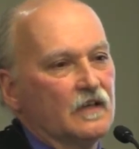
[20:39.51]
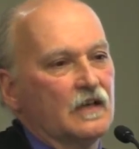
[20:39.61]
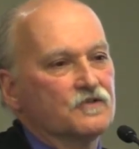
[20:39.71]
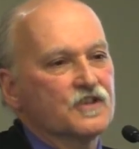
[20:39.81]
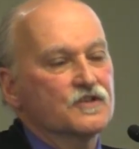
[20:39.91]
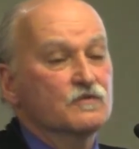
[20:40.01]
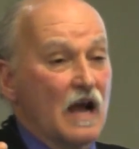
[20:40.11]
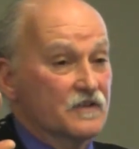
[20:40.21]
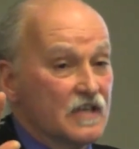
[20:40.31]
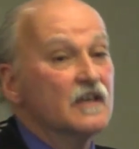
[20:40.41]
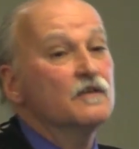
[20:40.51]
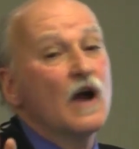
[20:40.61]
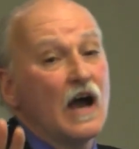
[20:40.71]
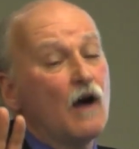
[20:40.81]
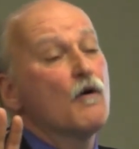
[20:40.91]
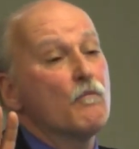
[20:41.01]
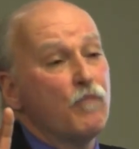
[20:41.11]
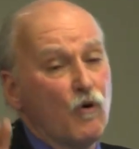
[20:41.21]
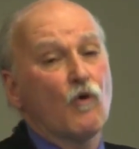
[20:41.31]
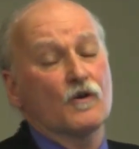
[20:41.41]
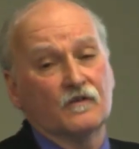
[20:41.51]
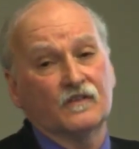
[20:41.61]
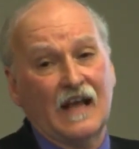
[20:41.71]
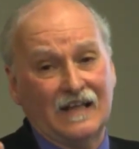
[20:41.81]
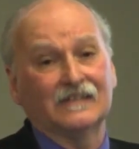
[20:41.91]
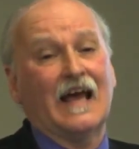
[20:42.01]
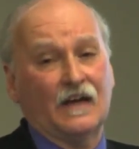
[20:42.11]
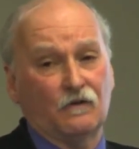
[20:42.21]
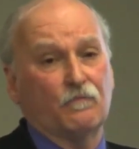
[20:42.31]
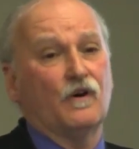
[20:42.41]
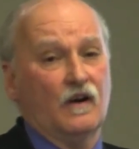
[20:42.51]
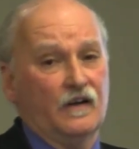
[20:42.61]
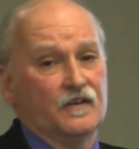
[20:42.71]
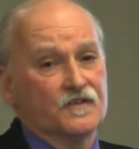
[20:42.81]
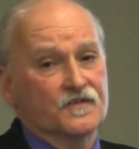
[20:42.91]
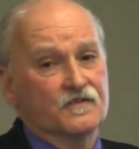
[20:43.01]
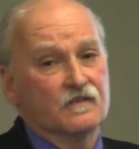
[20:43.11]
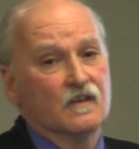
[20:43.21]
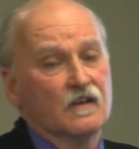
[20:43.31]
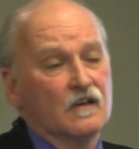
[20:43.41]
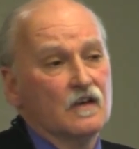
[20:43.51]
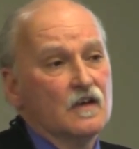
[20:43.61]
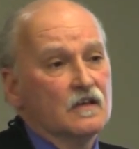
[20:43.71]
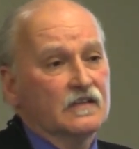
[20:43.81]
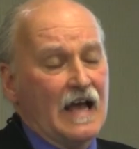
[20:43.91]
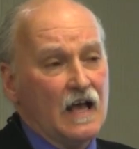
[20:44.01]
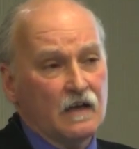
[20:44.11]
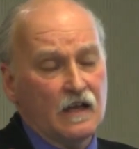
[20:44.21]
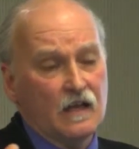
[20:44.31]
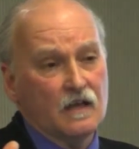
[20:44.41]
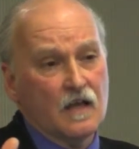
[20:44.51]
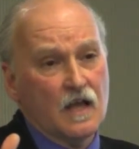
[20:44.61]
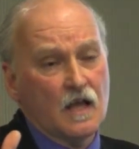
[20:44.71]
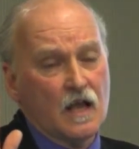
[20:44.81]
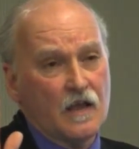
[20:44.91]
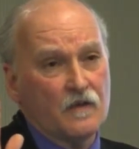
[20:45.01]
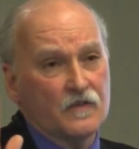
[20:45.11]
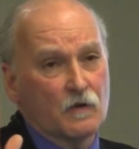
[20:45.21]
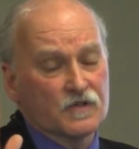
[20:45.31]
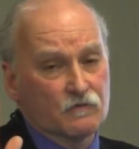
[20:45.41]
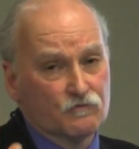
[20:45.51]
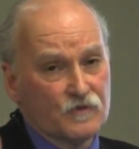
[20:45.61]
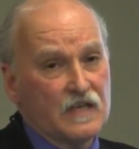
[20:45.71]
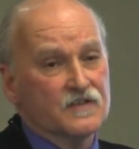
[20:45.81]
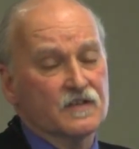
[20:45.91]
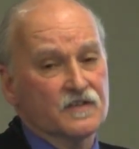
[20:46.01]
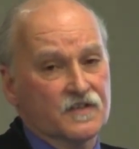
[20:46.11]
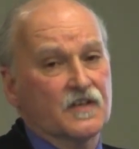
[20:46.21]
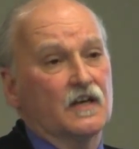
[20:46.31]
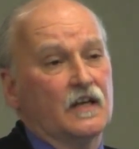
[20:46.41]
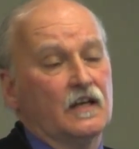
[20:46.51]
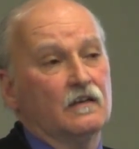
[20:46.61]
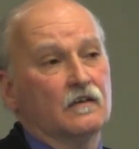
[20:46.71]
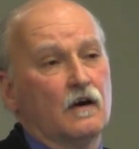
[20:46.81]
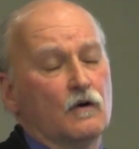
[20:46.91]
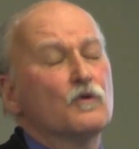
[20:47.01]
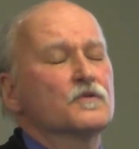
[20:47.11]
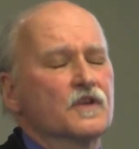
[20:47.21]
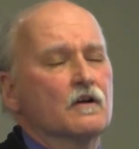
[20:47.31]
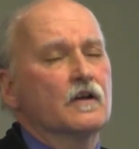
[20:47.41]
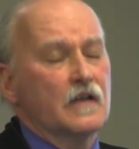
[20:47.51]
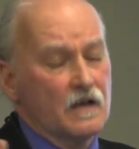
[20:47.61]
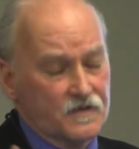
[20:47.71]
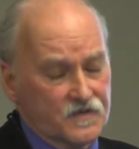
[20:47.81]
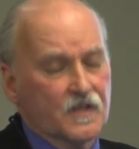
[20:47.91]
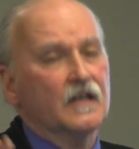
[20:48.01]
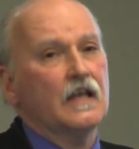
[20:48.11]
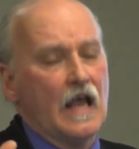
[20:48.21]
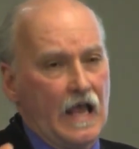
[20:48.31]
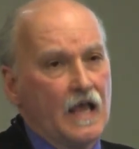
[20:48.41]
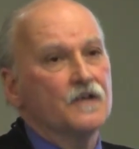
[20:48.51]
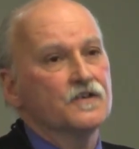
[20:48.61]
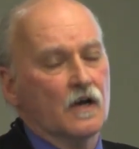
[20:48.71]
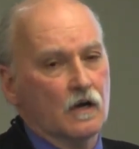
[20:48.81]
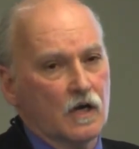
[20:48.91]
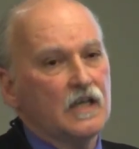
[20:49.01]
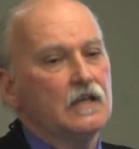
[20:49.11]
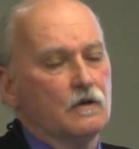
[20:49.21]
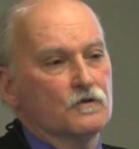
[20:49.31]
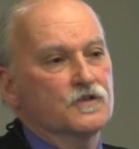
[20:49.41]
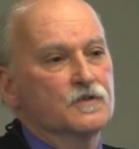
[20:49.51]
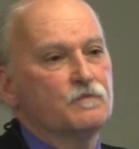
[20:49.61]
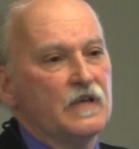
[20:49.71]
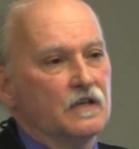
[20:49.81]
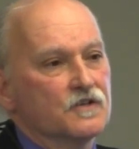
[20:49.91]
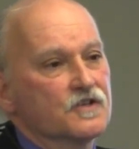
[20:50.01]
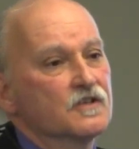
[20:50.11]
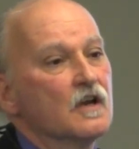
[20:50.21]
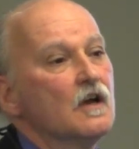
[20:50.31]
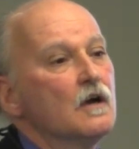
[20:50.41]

Now just, I'll tell you how important that latter part is. That, it, there was a recent study, uh, or sorry, yeah, study and a keynote speech